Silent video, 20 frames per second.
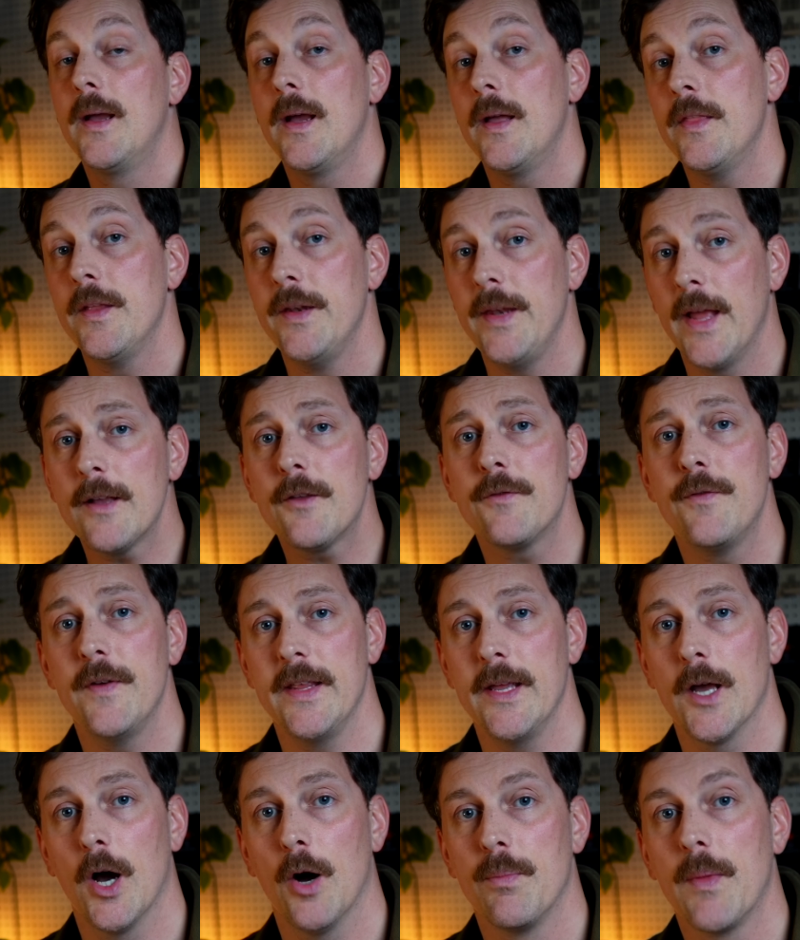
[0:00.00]
In the next
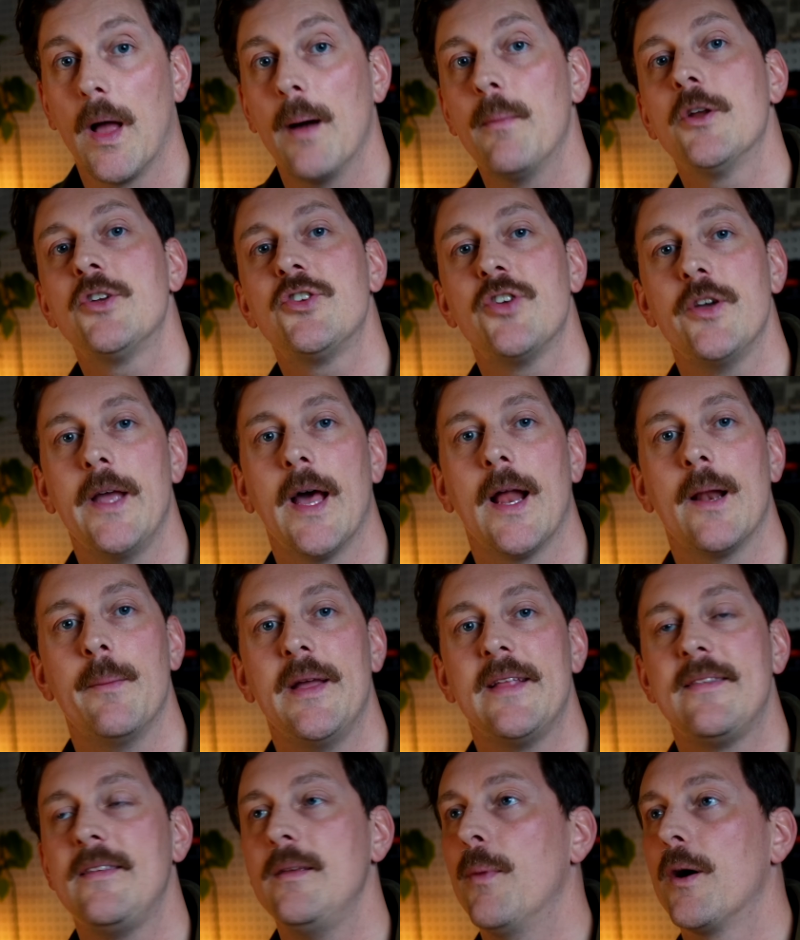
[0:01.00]
video, I'm gonna show you how to
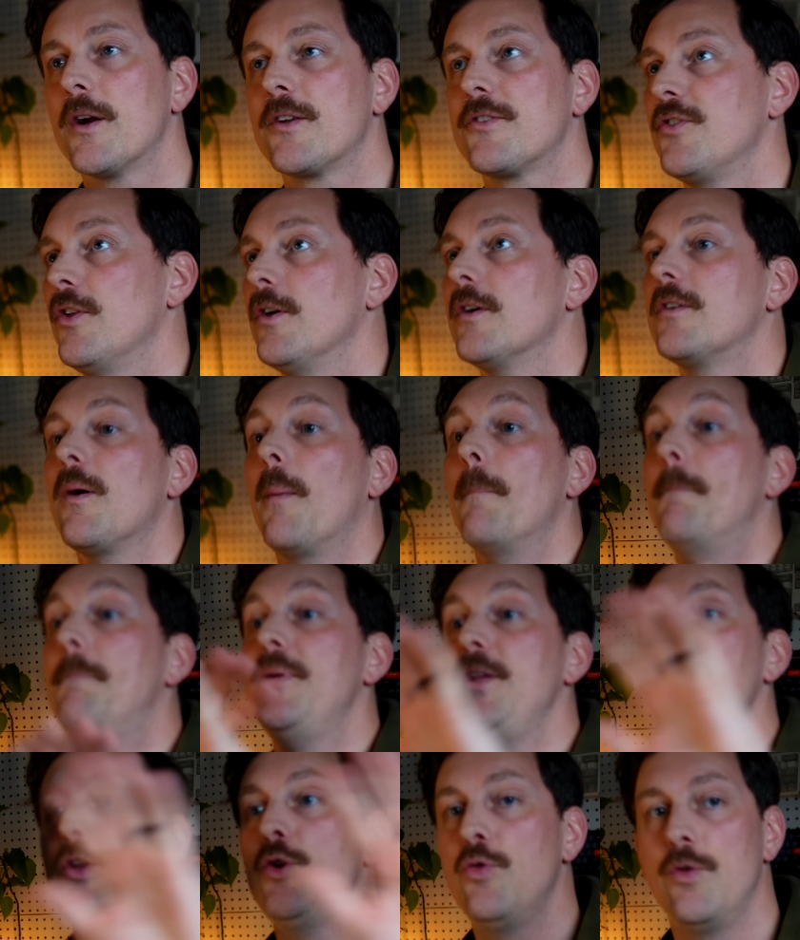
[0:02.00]
make TMUX look
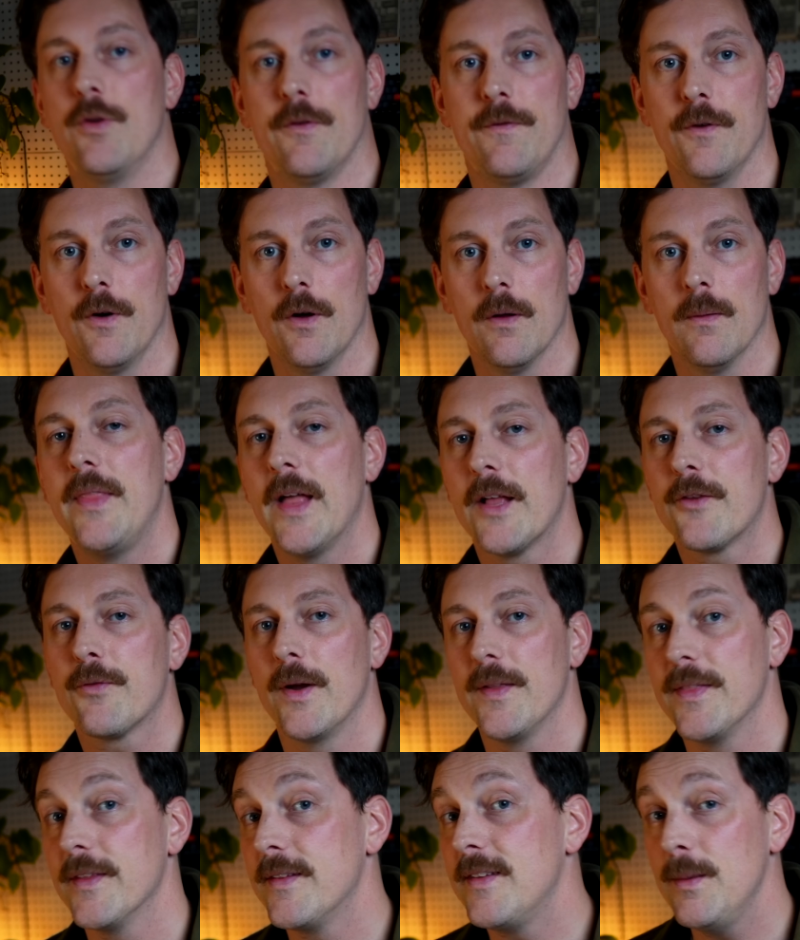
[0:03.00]
beautiful. That's
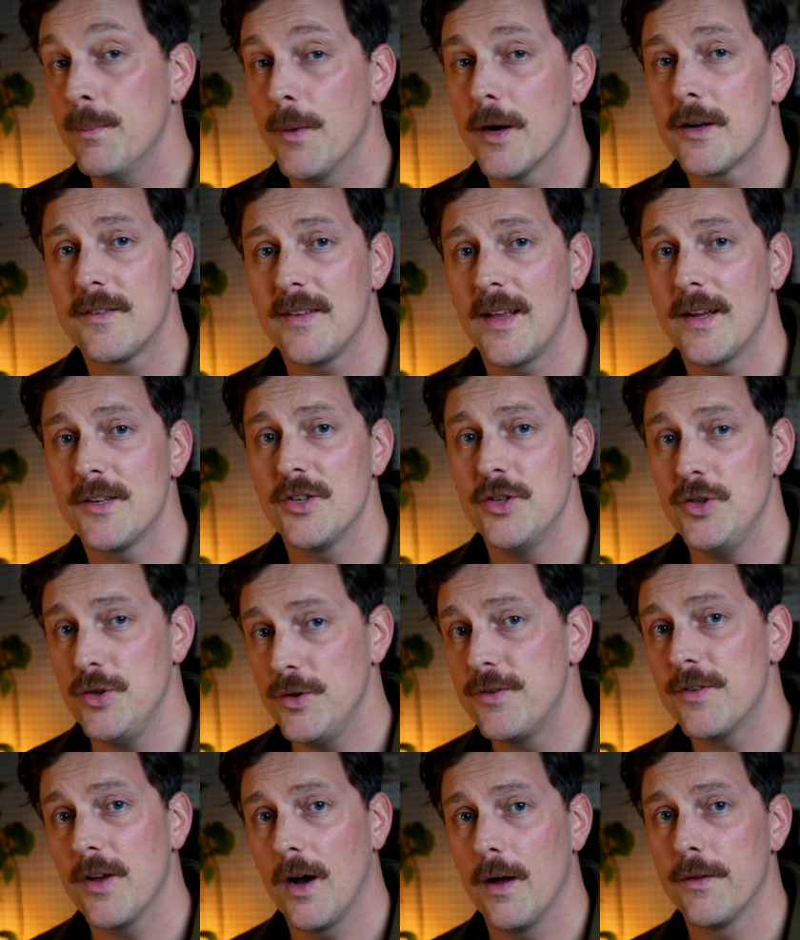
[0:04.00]
right, the TMUX session
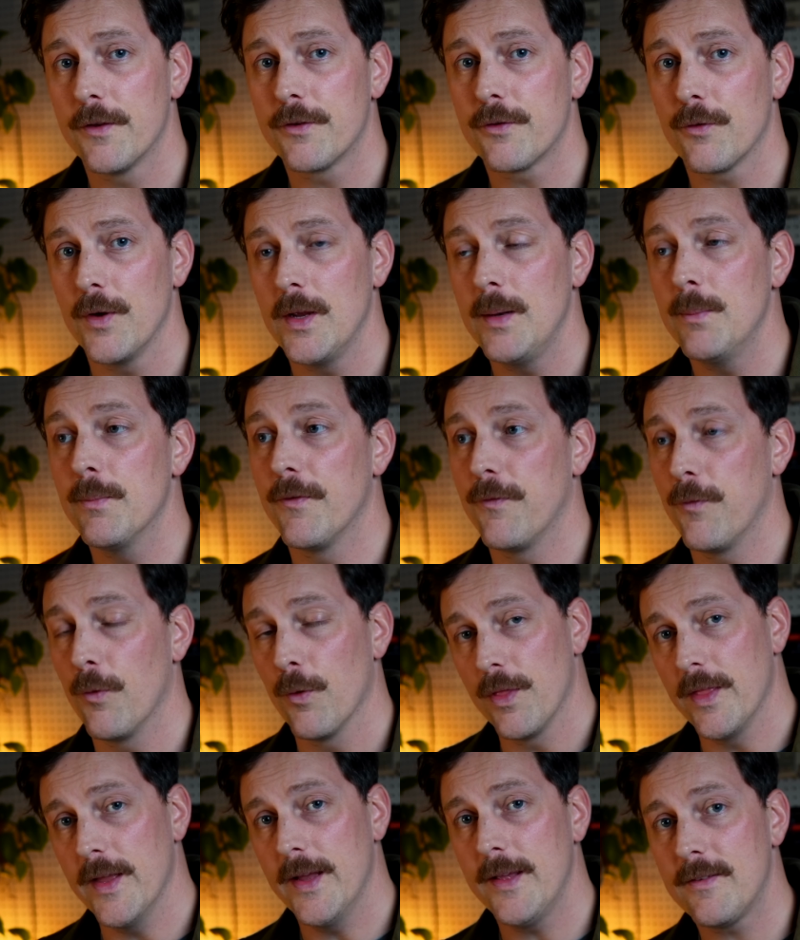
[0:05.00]
you saw on the screen
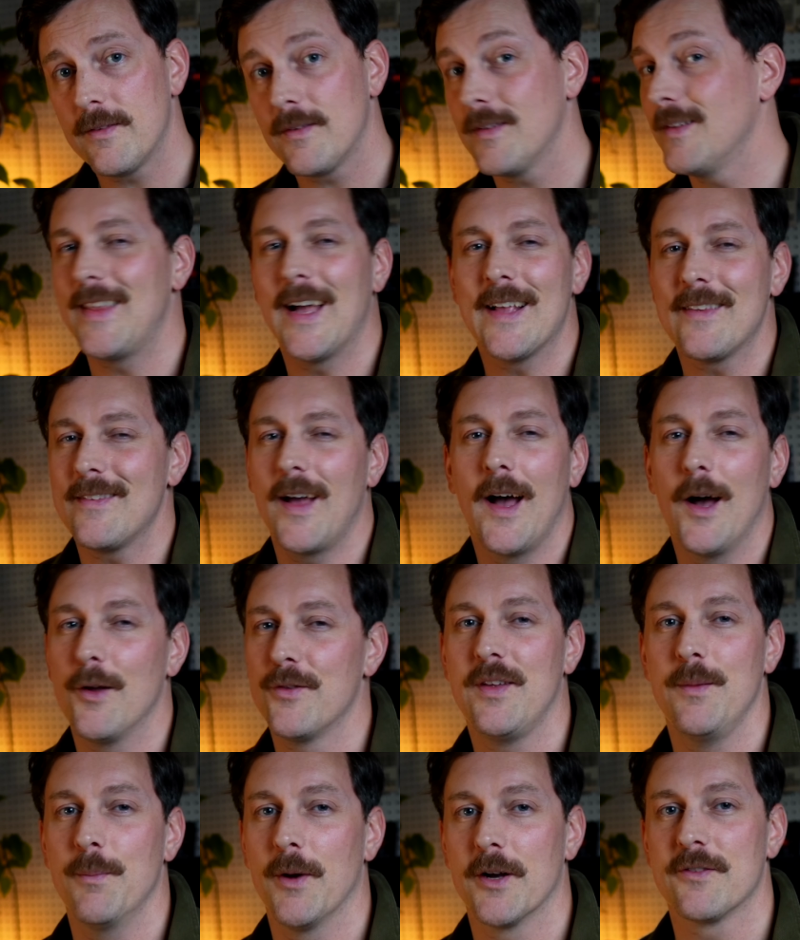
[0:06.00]
before this, that's not how
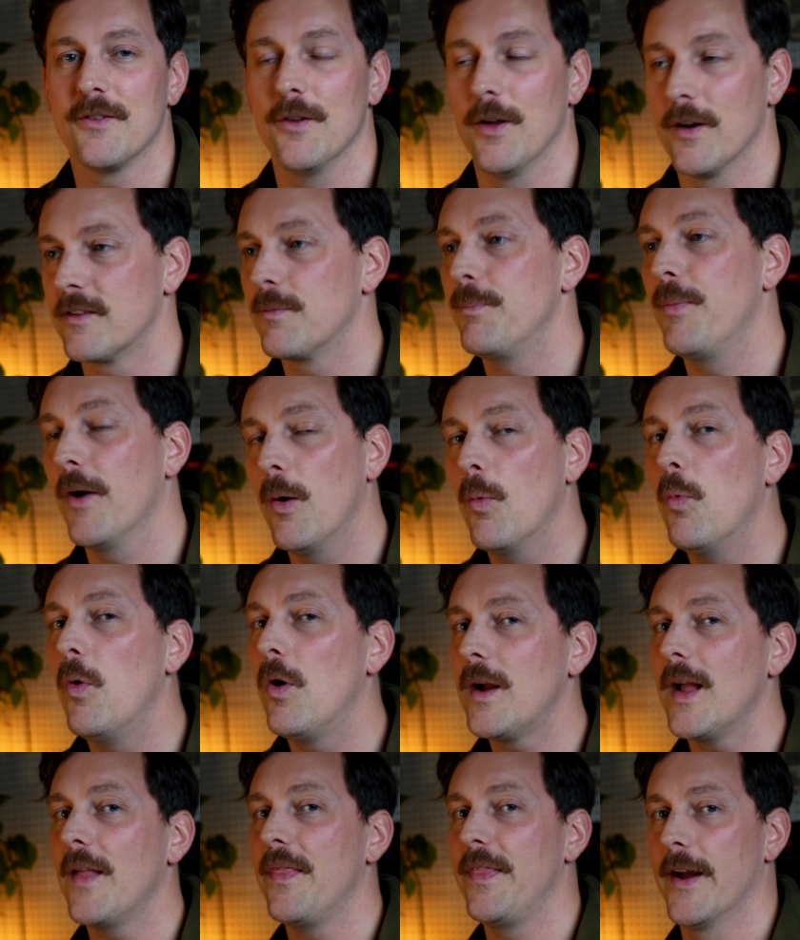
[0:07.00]
TMUX looks, but
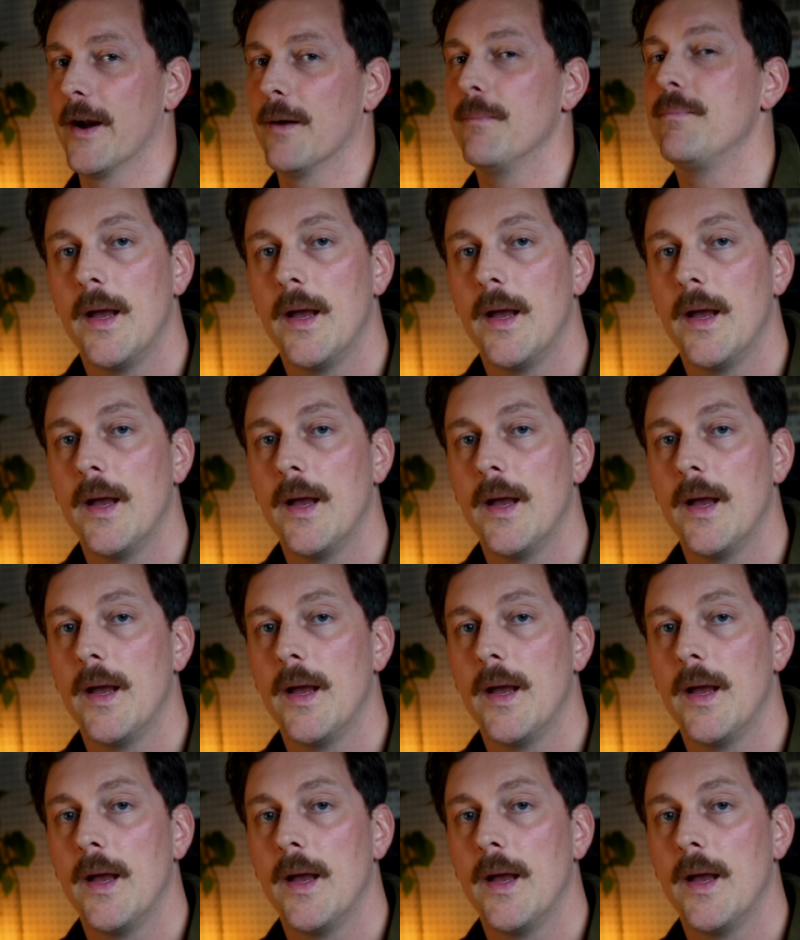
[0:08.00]
we'll get there.